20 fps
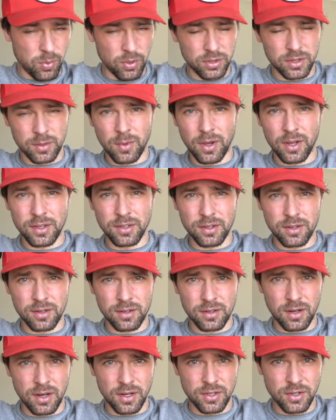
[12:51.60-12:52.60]
put them on
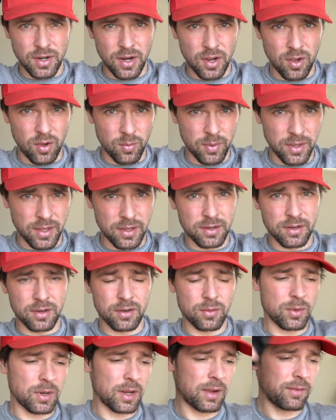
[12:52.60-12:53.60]
your helmet
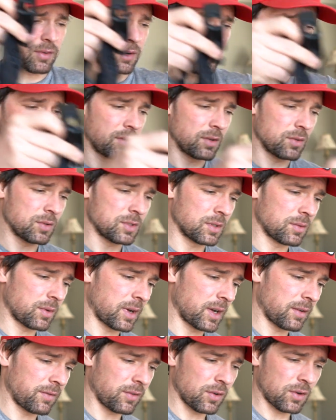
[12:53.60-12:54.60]
or whatever you're using,
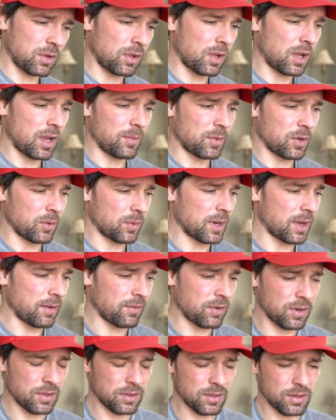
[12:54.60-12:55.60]
right? If you're climbing or
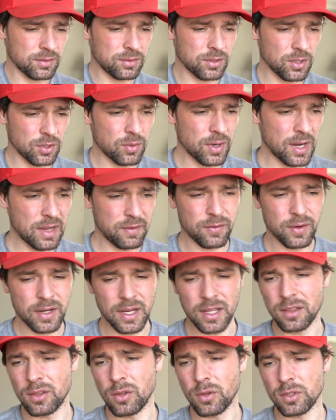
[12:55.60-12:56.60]
whatever. And they're great for
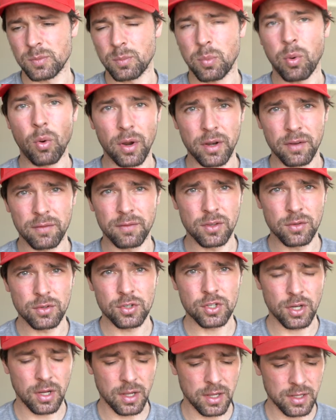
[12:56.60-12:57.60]
getting those point of view
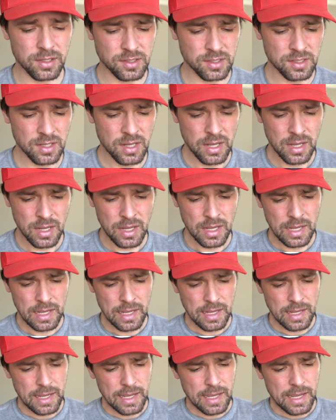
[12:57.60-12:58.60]
shots.
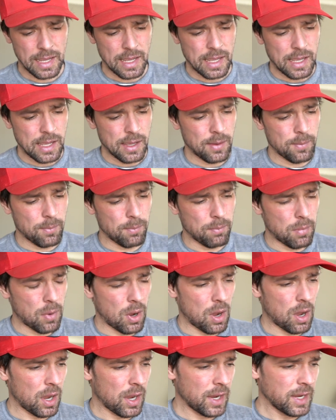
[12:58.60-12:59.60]

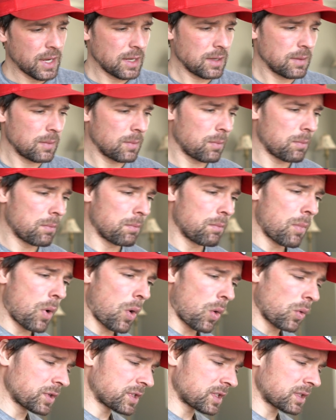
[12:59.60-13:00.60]
Mine
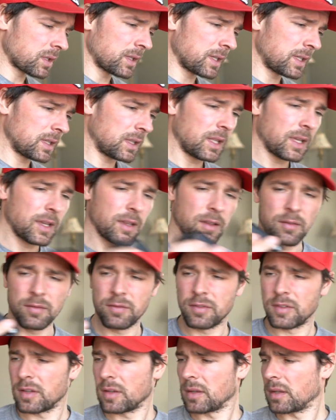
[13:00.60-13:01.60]
mostly
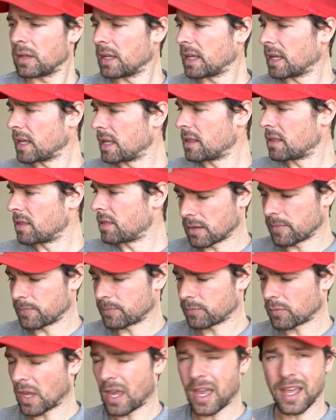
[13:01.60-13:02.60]
lived in the
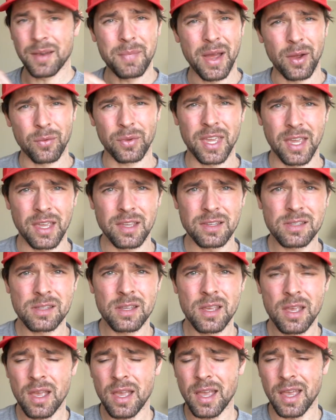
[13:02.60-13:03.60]
head mount
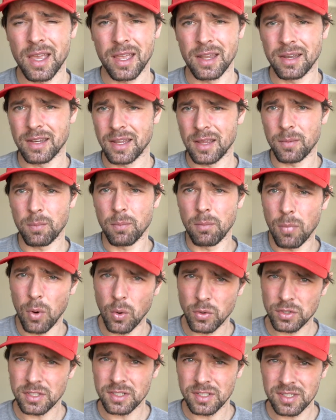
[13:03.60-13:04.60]
case, and it
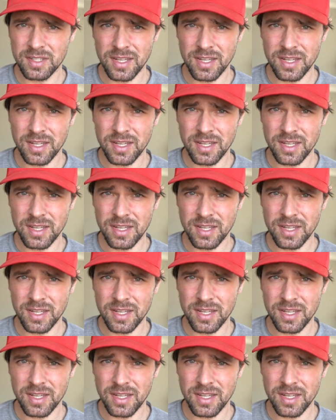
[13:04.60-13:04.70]
mostly